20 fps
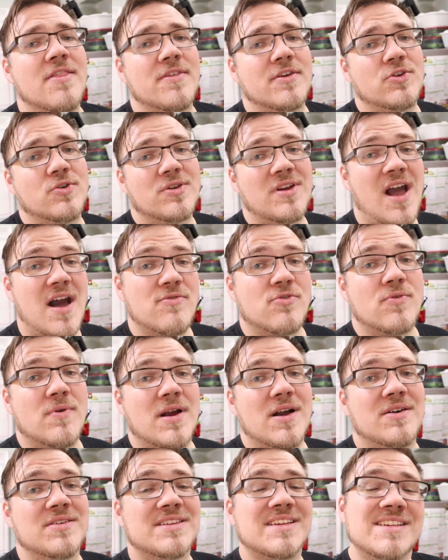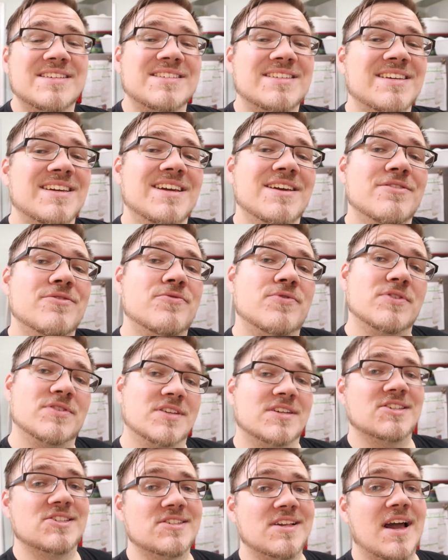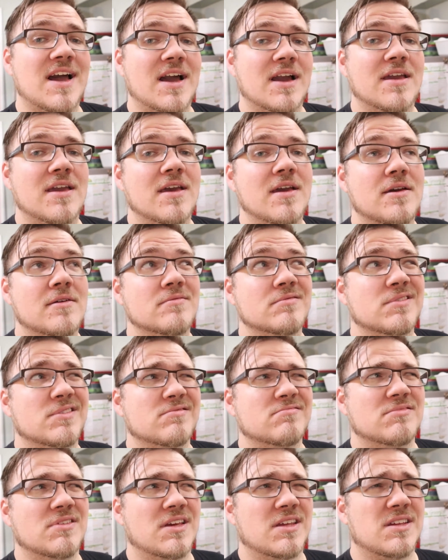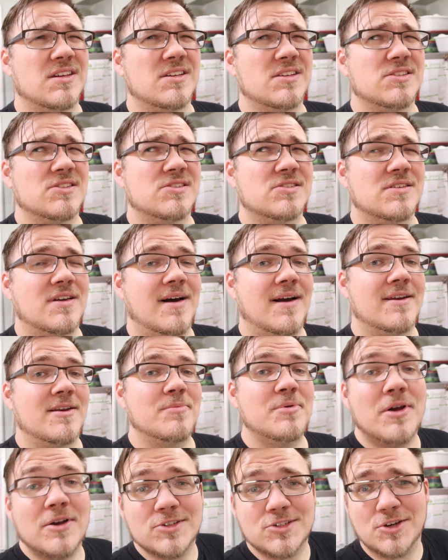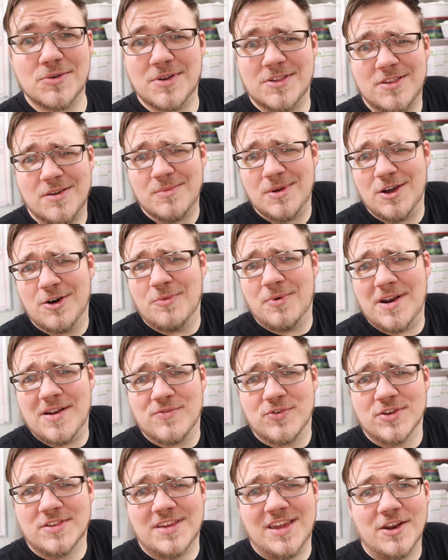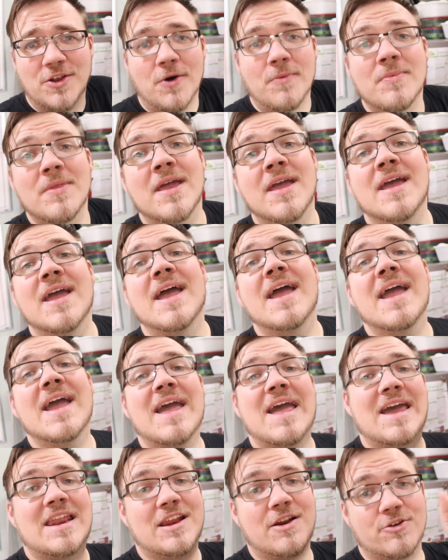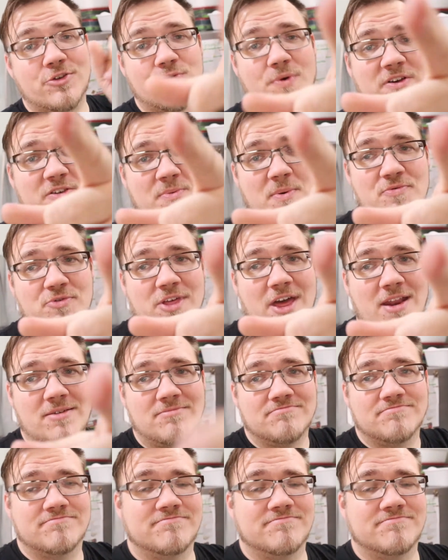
that you can have around, easy to eat, feels like a snack. It is, kind of, but also it's a meal, whatever, it's keto. And here's the recipe for that.